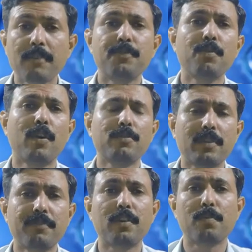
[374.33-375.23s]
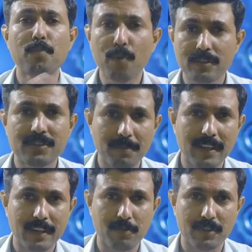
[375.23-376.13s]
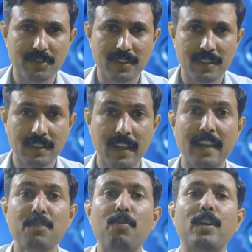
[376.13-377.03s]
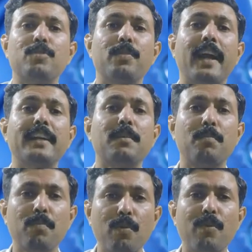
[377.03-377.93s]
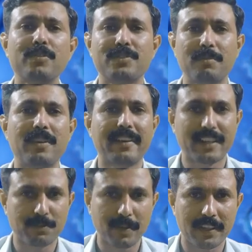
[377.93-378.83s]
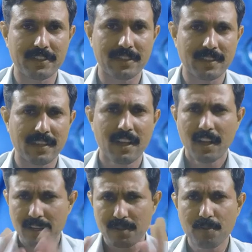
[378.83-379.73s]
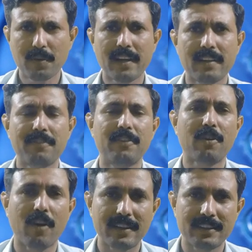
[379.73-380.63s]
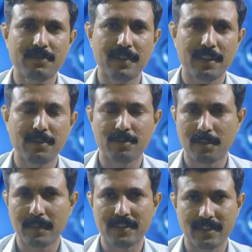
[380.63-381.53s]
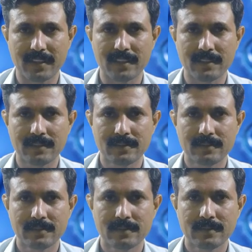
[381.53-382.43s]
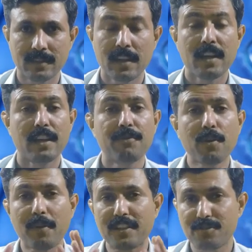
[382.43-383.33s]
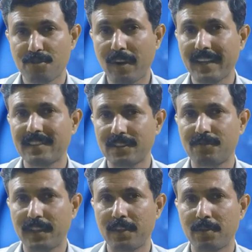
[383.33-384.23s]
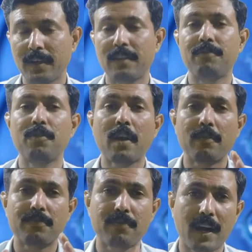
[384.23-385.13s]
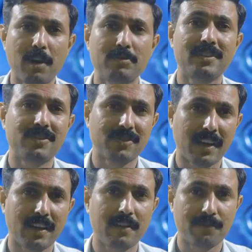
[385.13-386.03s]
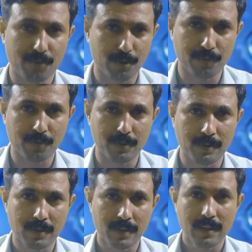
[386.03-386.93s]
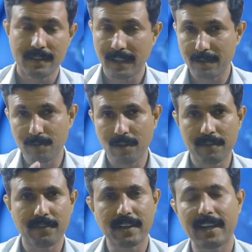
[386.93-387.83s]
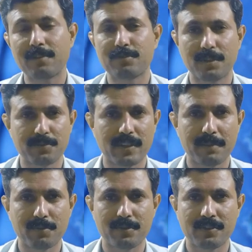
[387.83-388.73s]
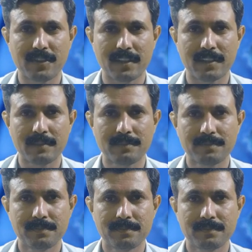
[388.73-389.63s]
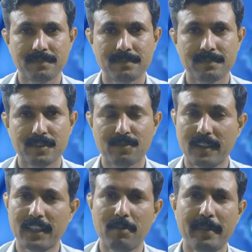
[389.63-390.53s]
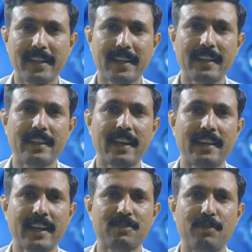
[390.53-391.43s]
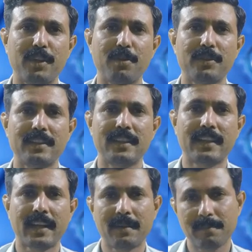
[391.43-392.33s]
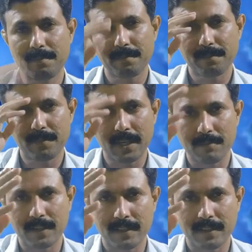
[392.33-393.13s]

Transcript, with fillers: you want to refer more similar question and you want to get more similar explanation, you can refer all these videos on my channel. If you have enjoyed this video and if you have found this channel fruitful, then do not forget to subscribe to this channel. So until we meet again in our next video, till the time, bye bye.